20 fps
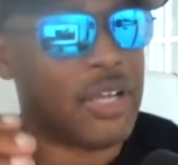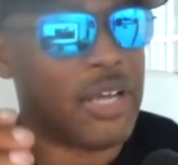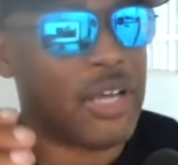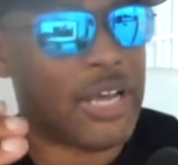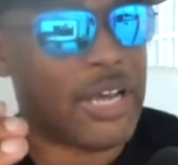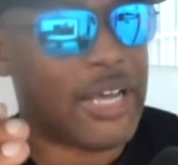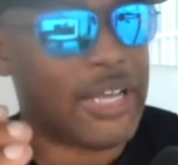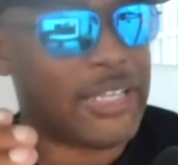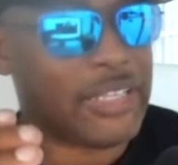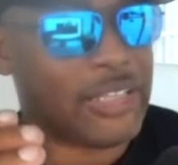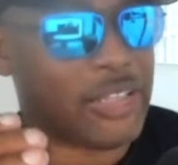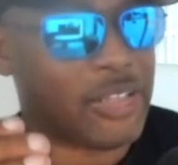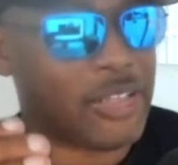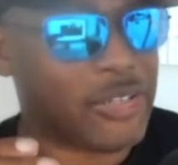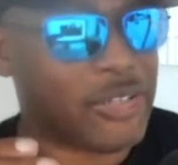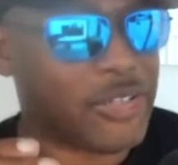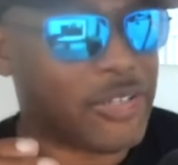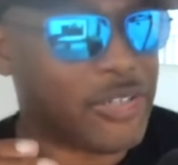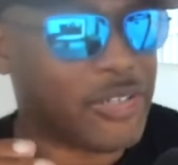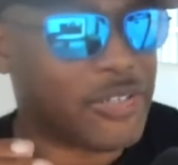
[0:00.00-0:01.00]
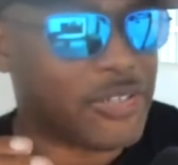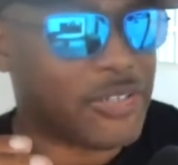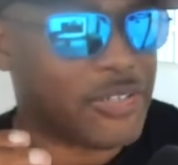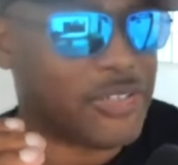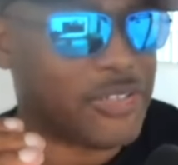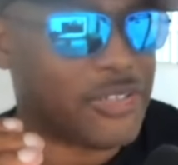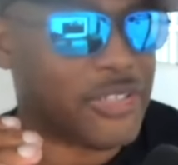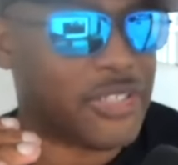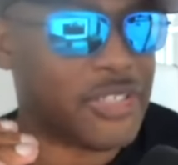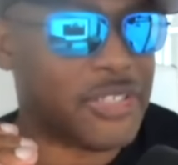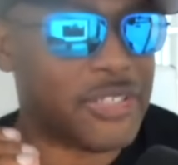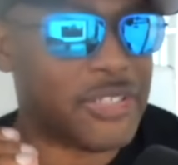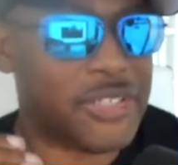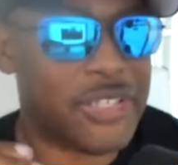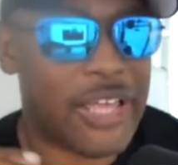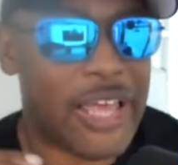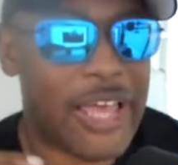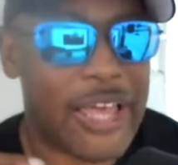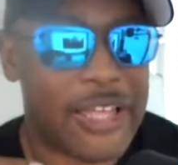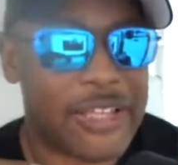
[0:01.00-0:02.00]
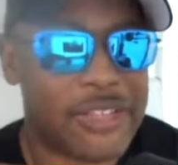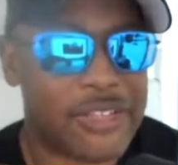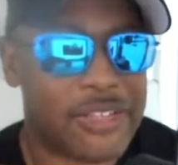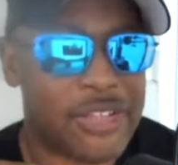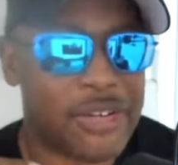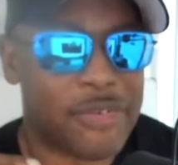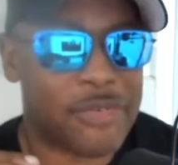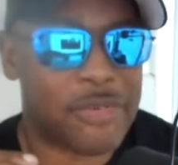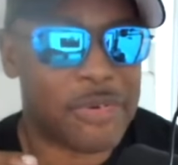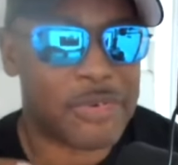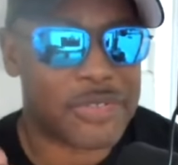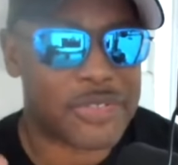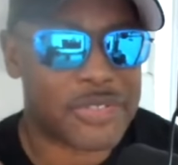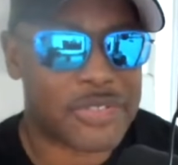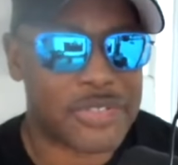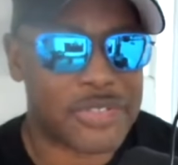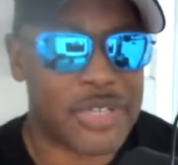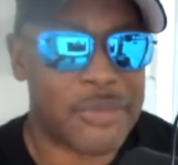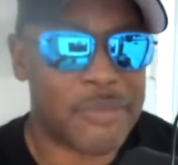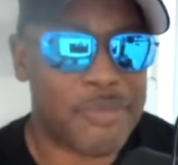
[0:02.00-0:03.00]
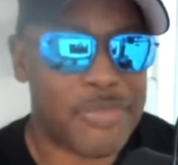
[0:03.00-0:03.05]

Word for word: I learned that there were some